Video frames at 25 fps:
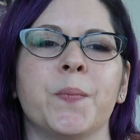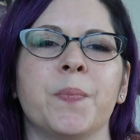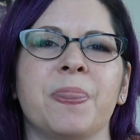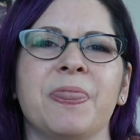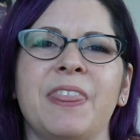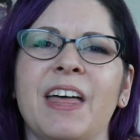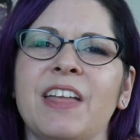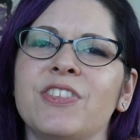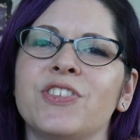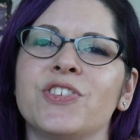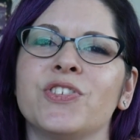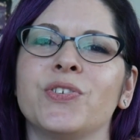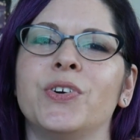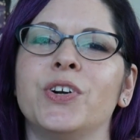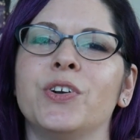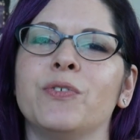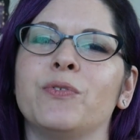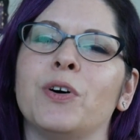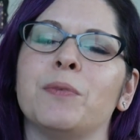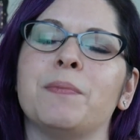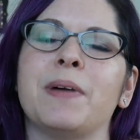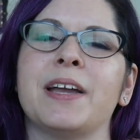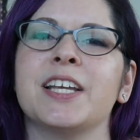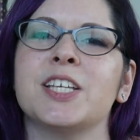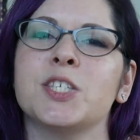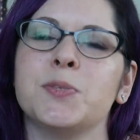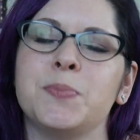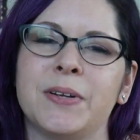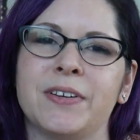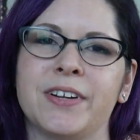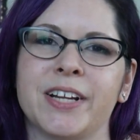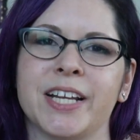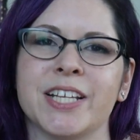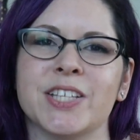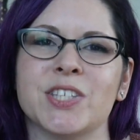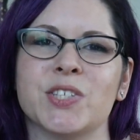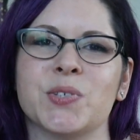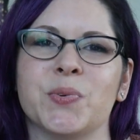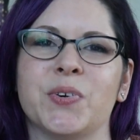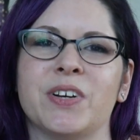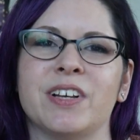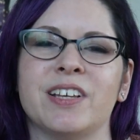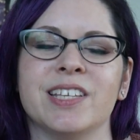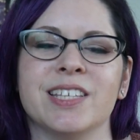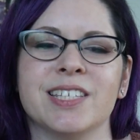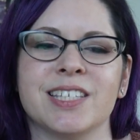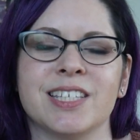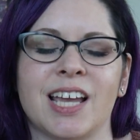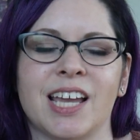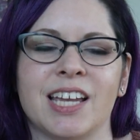That's sort of what my experience
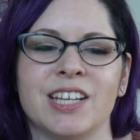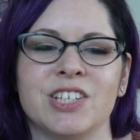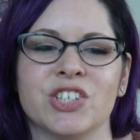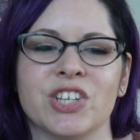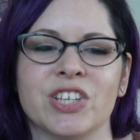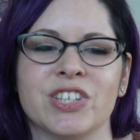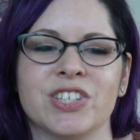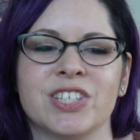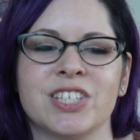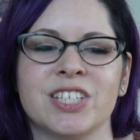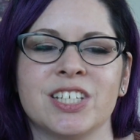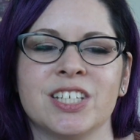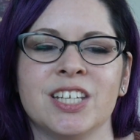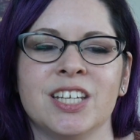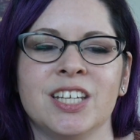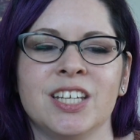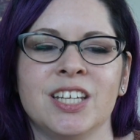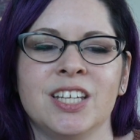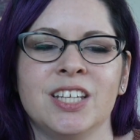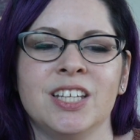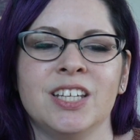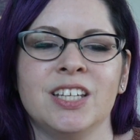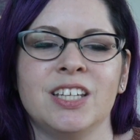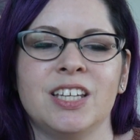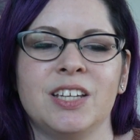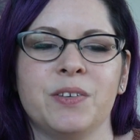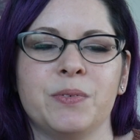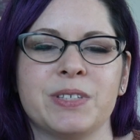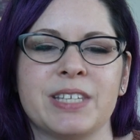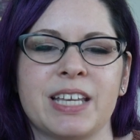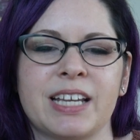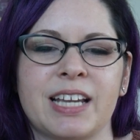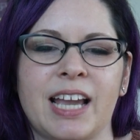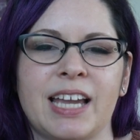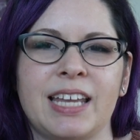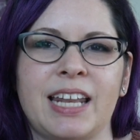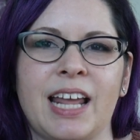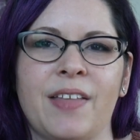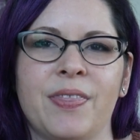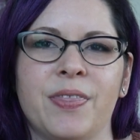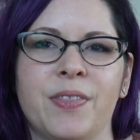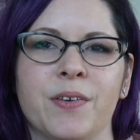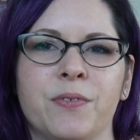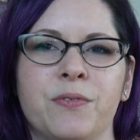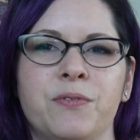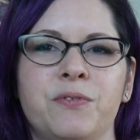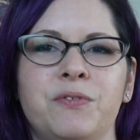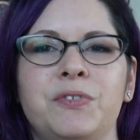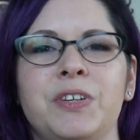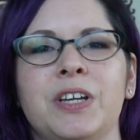was. It was like I had the
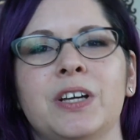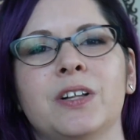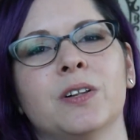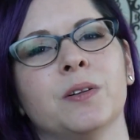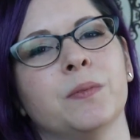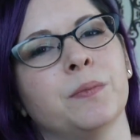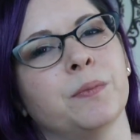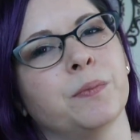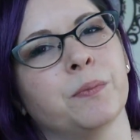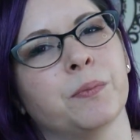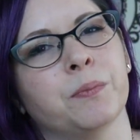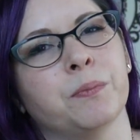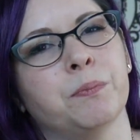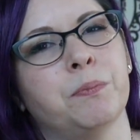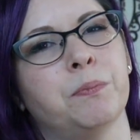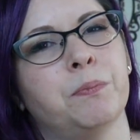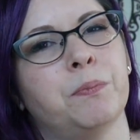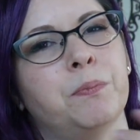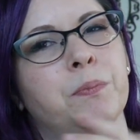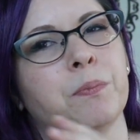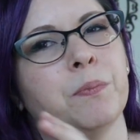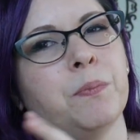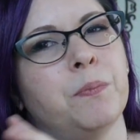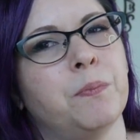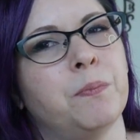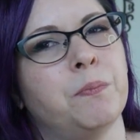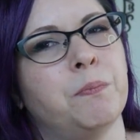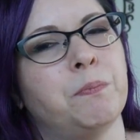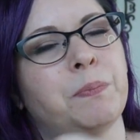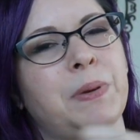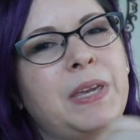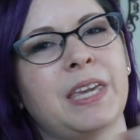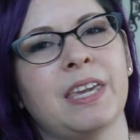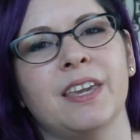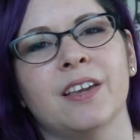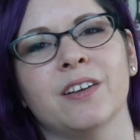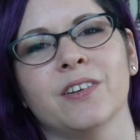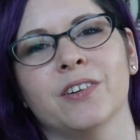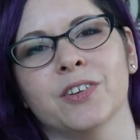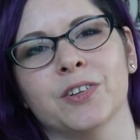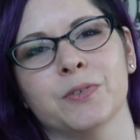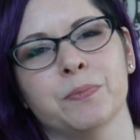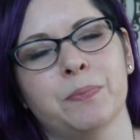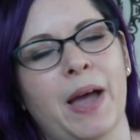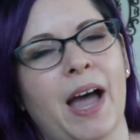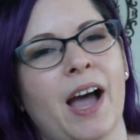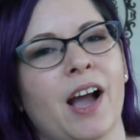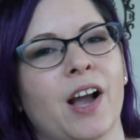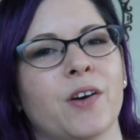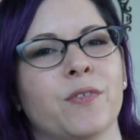film peeled
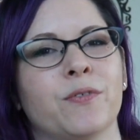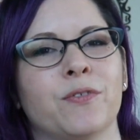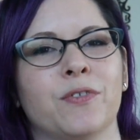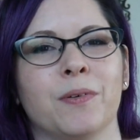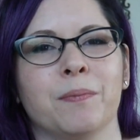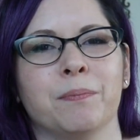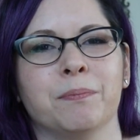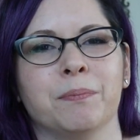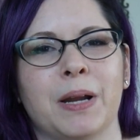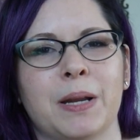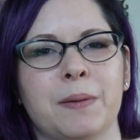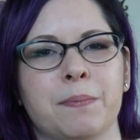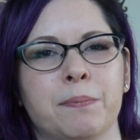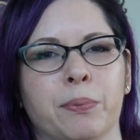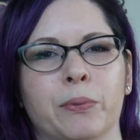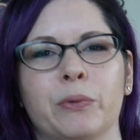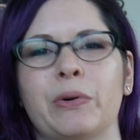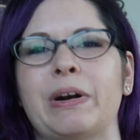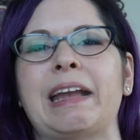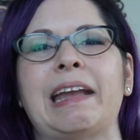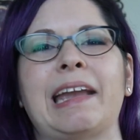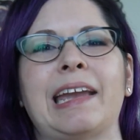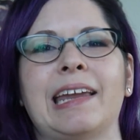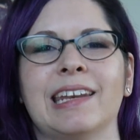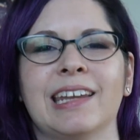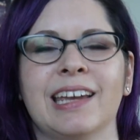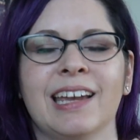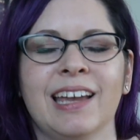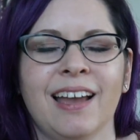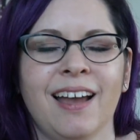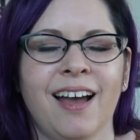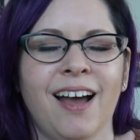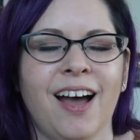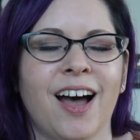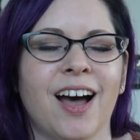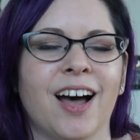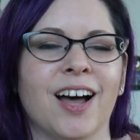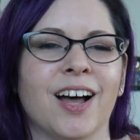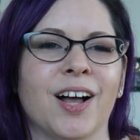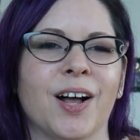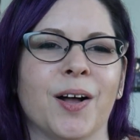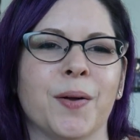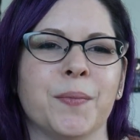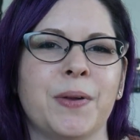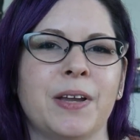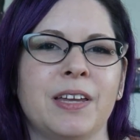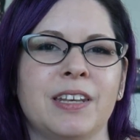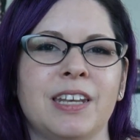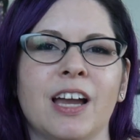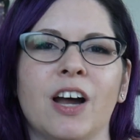back from my brain,
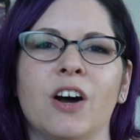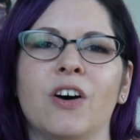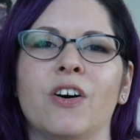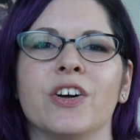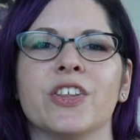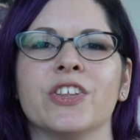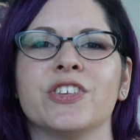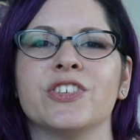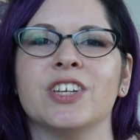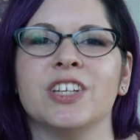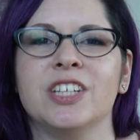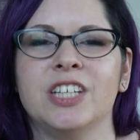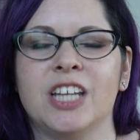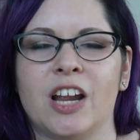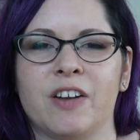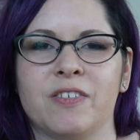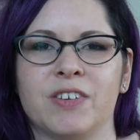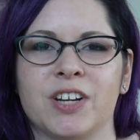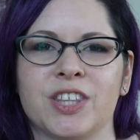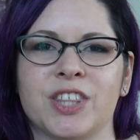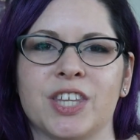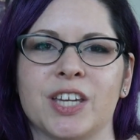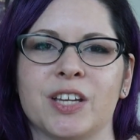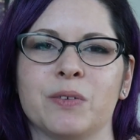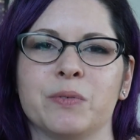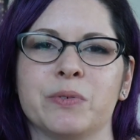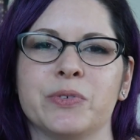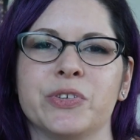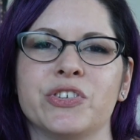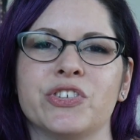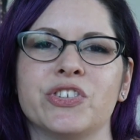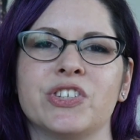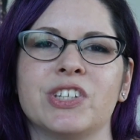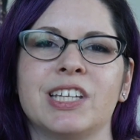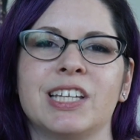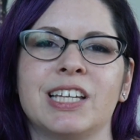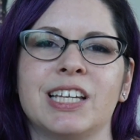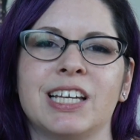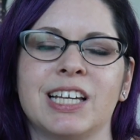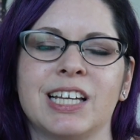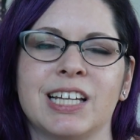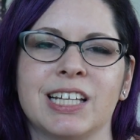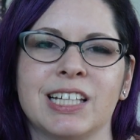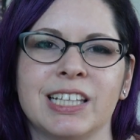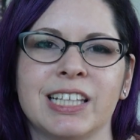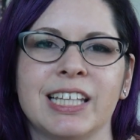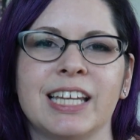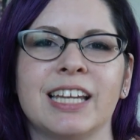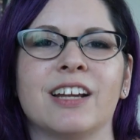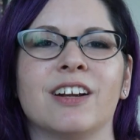and now all of a sudden everything was
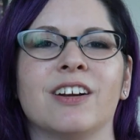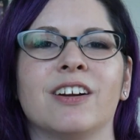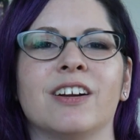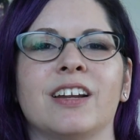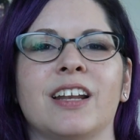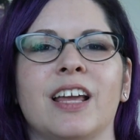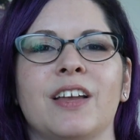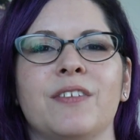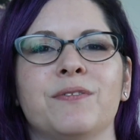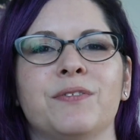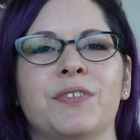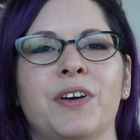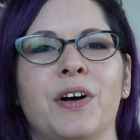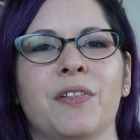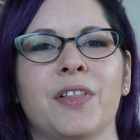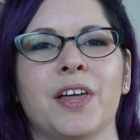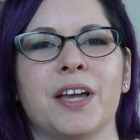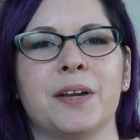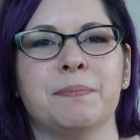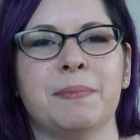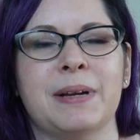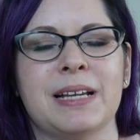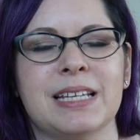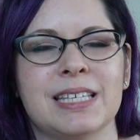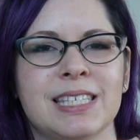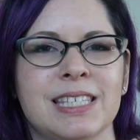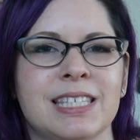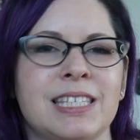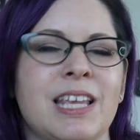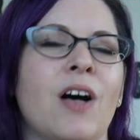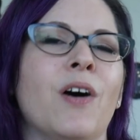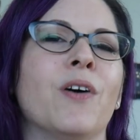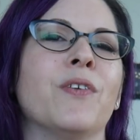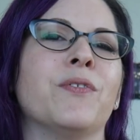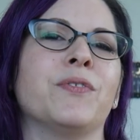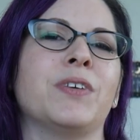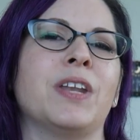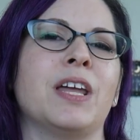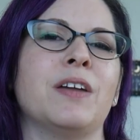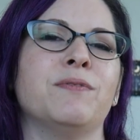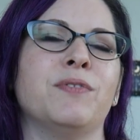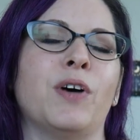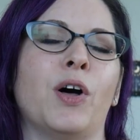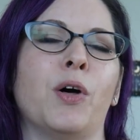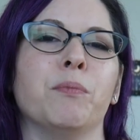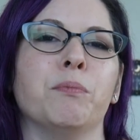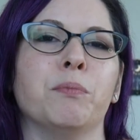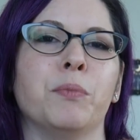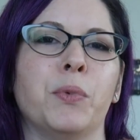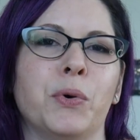clear, and I felt like myself, and I
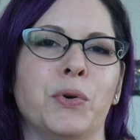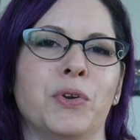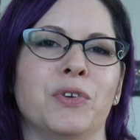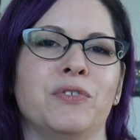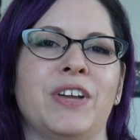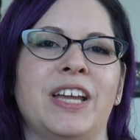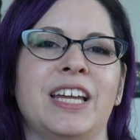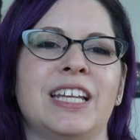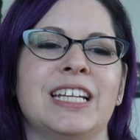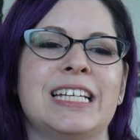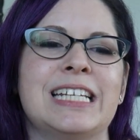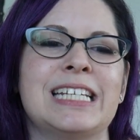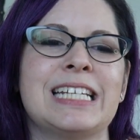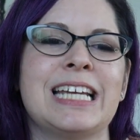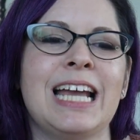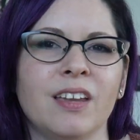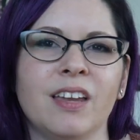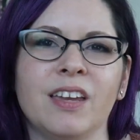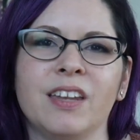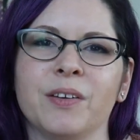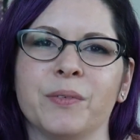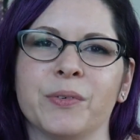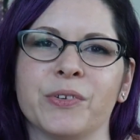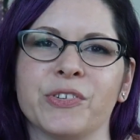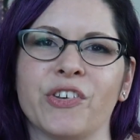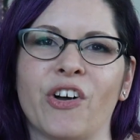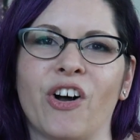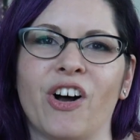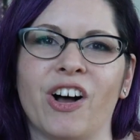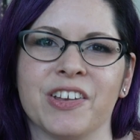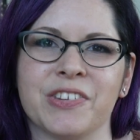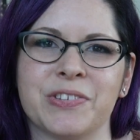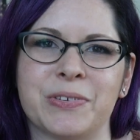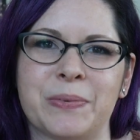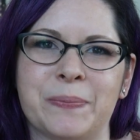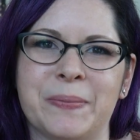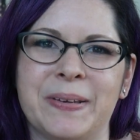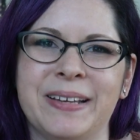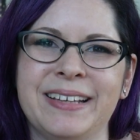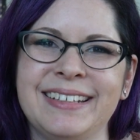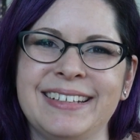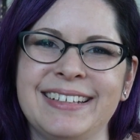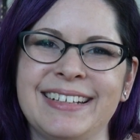felt motivated, and it was awesome.